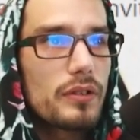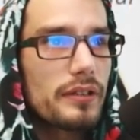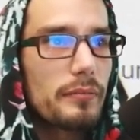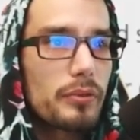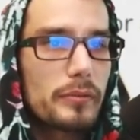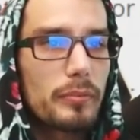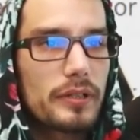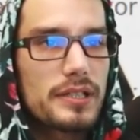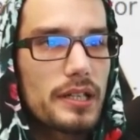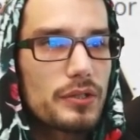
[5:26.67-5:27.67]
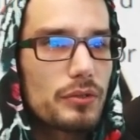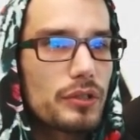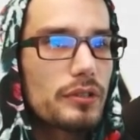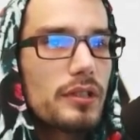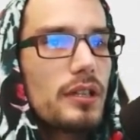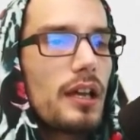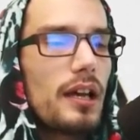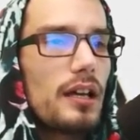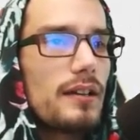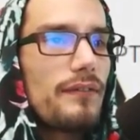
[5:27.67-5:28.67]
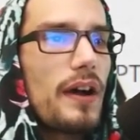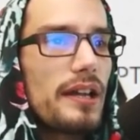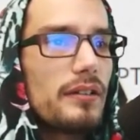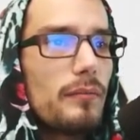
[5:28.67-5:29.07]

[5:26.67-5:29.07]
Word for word: and the Premier Play schedule. You can uh, find